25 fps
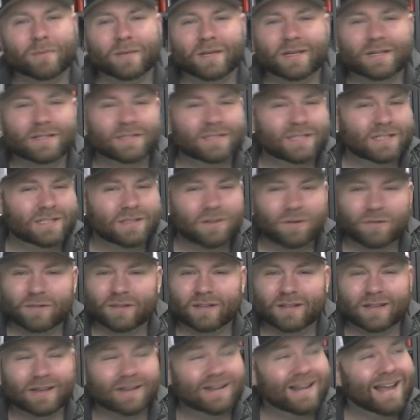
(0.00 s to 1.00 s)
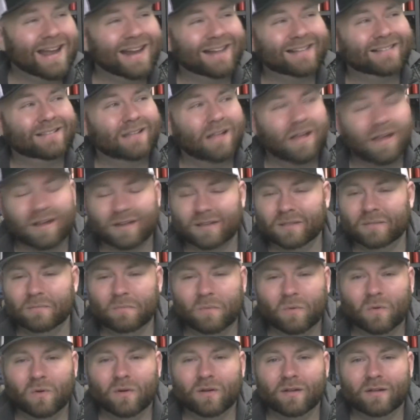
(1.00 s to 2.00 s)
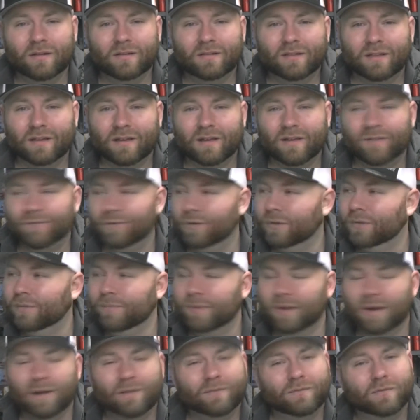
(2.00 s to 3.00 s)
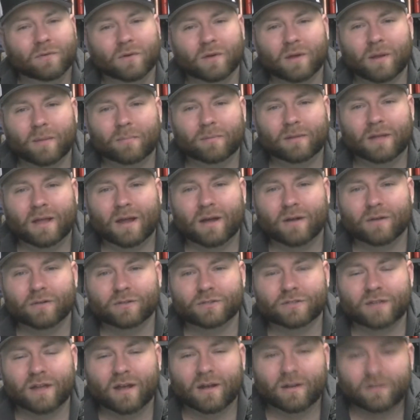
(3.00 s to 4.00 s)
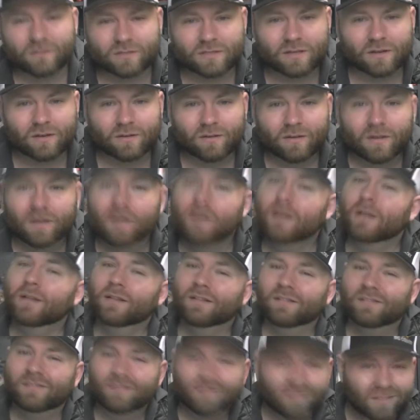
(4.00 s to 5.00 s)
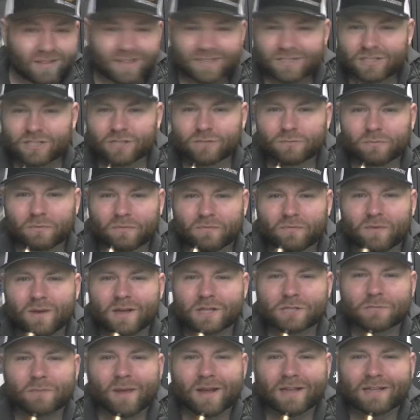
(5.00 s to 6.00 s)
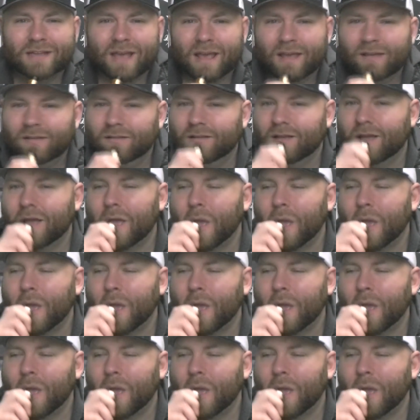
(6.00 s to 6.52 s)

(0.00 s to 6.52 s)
because it's only like 9 o'clock in the morning. Like, I've only been up for a couple hours now. So let's just refresh my day.